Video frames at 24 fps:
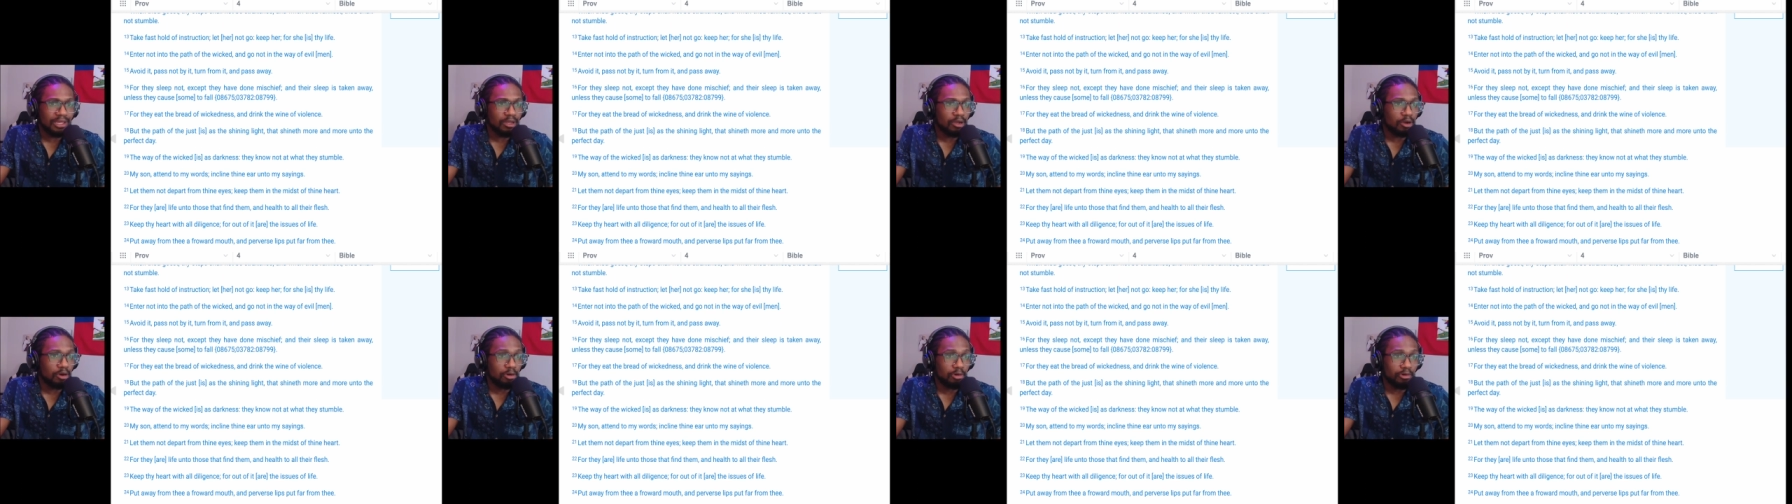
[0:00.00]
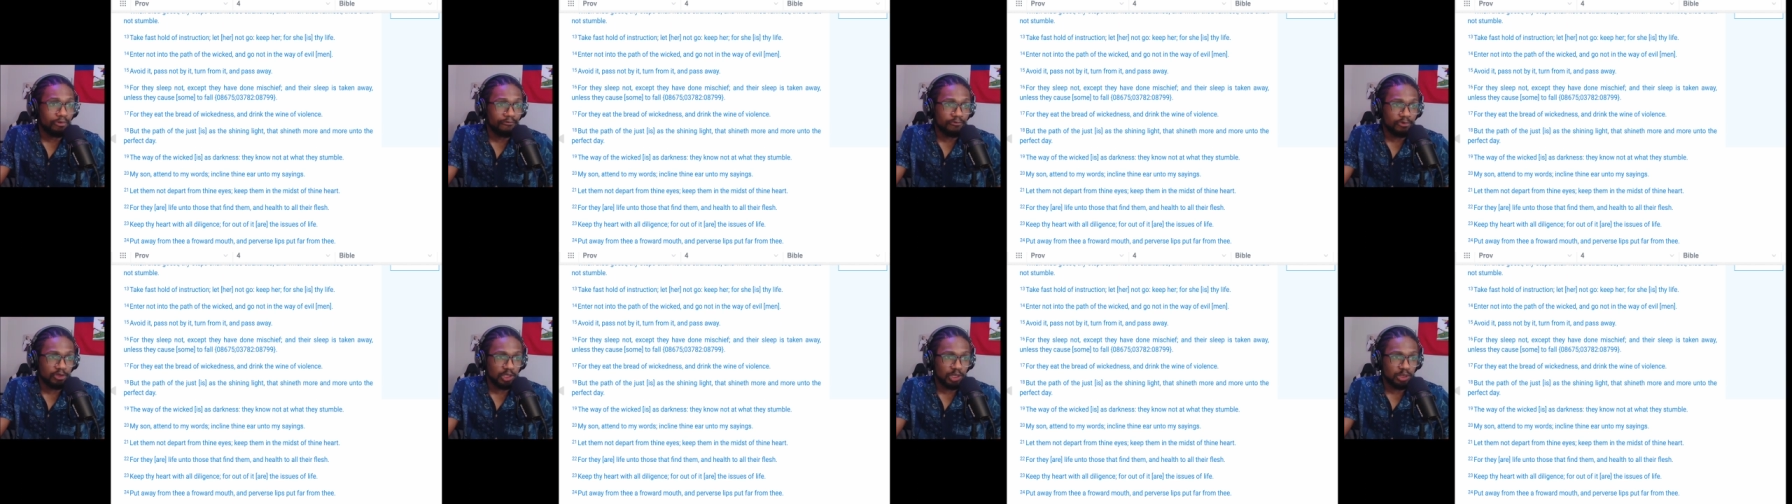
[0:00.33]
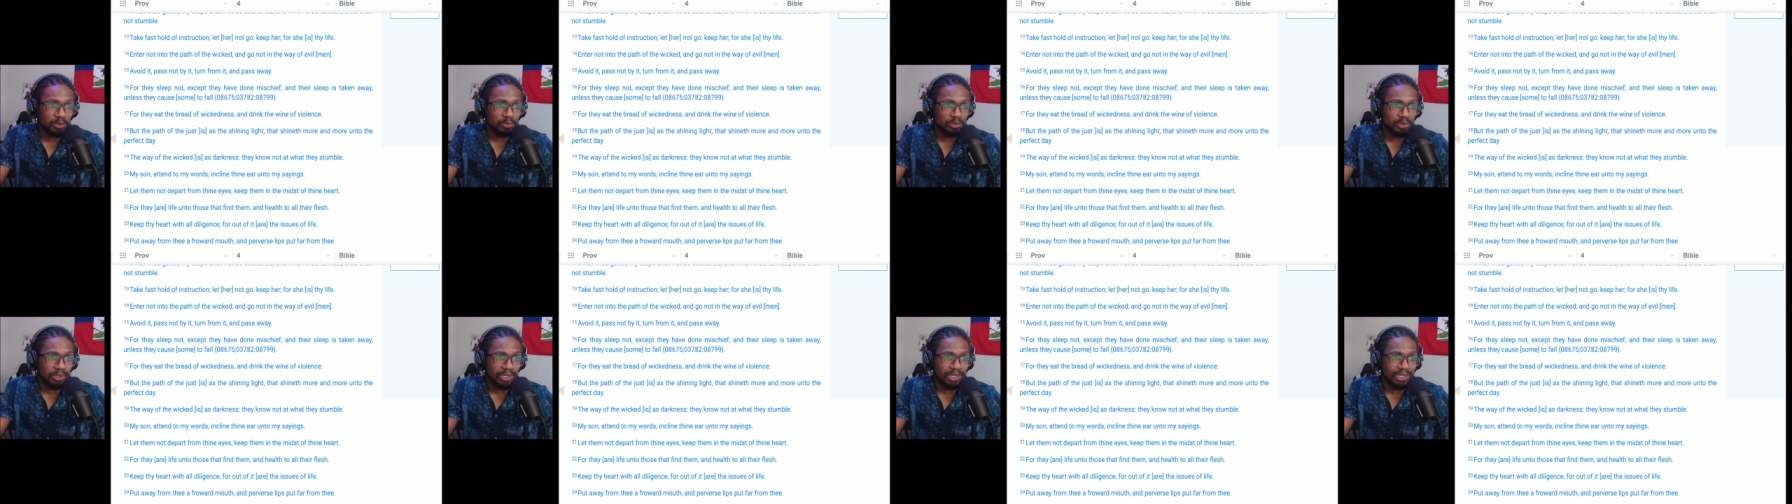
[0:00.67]
or oh, verse
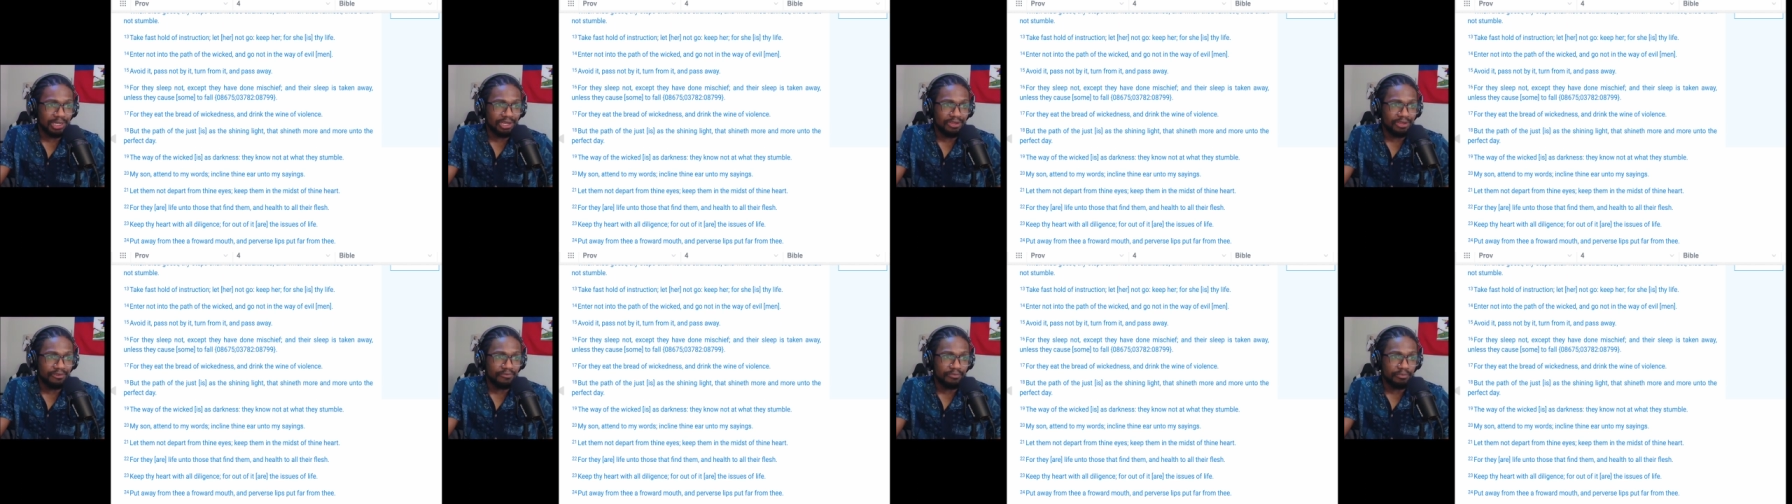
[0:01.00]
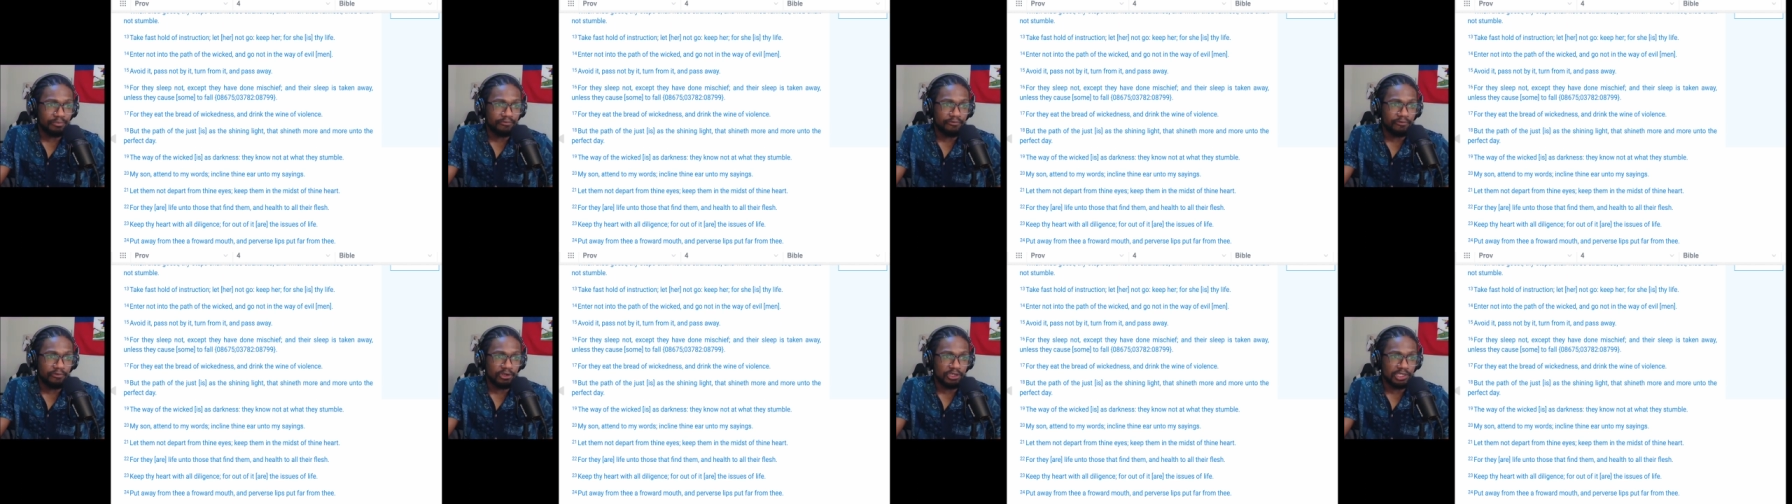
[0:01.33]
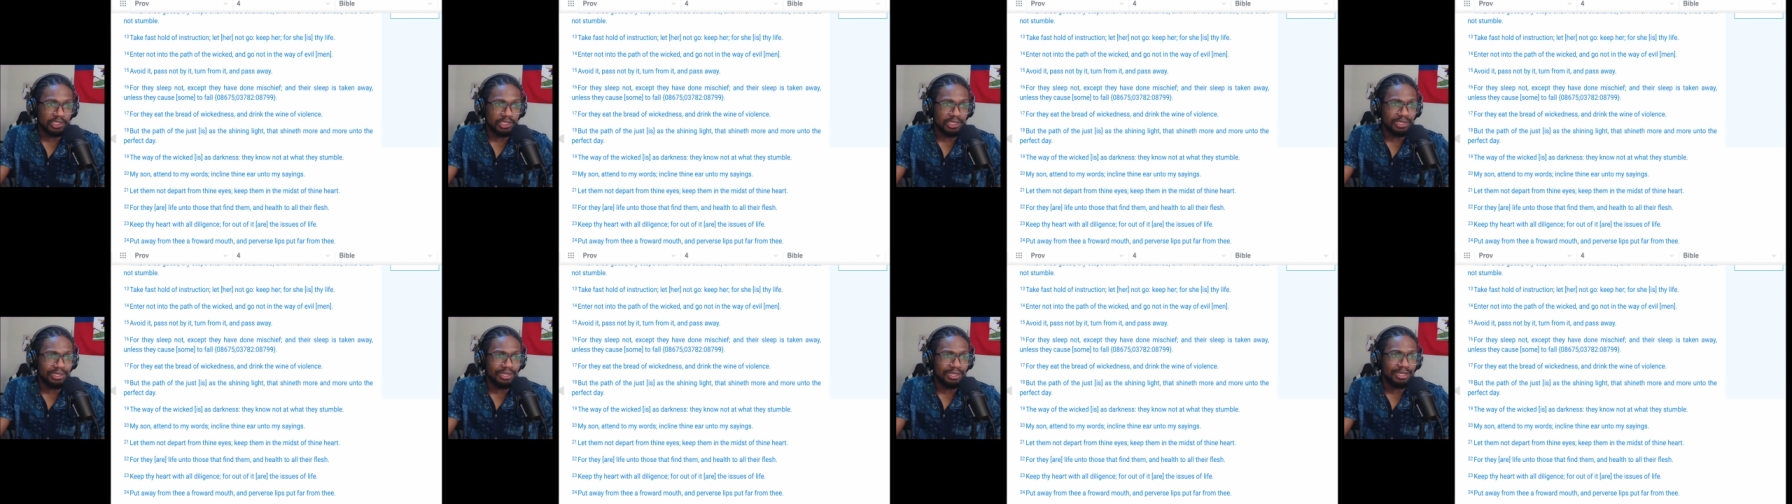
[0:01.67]
number 11,
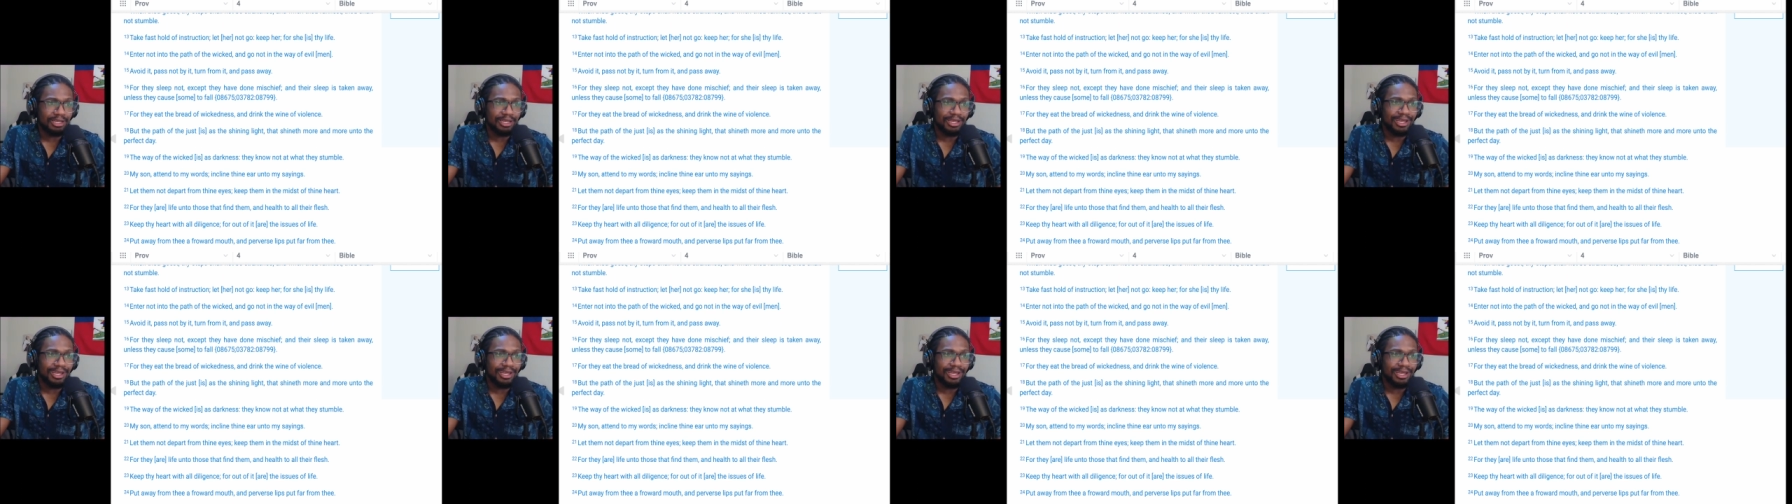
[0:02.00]
14.